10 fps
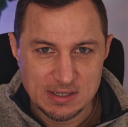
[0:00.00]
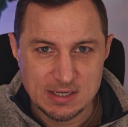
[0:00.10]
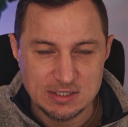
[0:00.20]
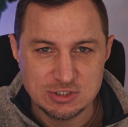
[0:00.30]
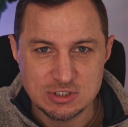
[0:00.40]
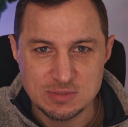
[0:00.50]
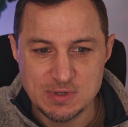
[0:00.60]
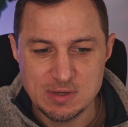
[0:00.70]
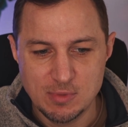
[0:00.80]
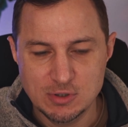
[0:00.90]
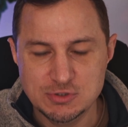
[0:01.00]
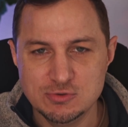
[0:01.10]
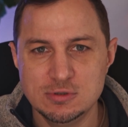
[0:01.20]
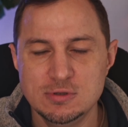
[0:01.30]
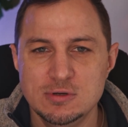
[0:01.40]
an HTTP
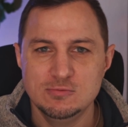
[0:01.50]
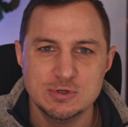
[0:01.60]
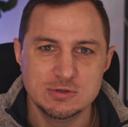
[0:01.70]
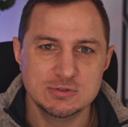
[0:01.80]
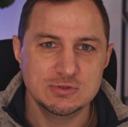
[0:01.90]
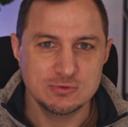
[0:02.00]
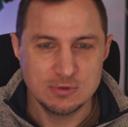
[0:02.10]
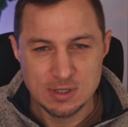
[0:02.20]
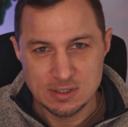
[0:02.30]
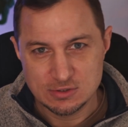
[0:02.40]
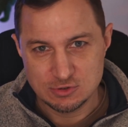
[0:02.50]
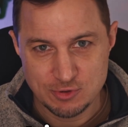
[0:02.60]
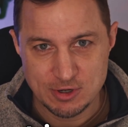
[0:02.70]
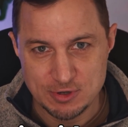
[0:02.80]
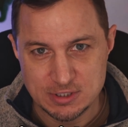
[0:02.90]
module, we're going to
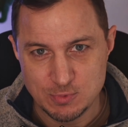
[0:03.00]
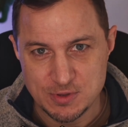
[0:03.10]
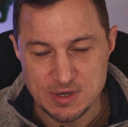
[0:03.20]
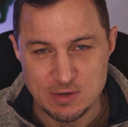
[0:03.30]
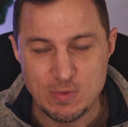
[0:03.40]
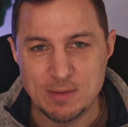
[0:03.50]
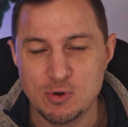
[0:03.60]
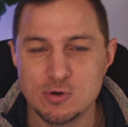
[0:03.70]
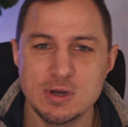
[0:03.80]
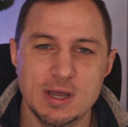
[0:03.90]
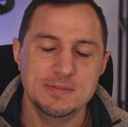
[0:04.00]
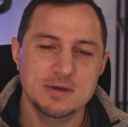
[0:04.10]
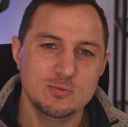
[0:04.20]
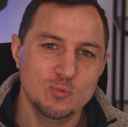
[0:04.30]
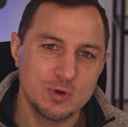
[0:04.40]
trigger it with a webhook, and
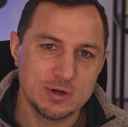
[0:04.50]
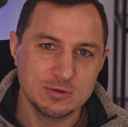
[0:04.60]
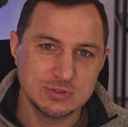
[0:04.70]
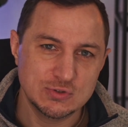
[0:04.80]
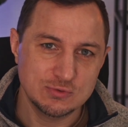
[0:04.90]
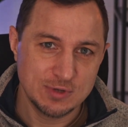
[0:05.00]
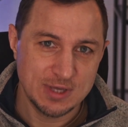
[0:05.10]
then we're going to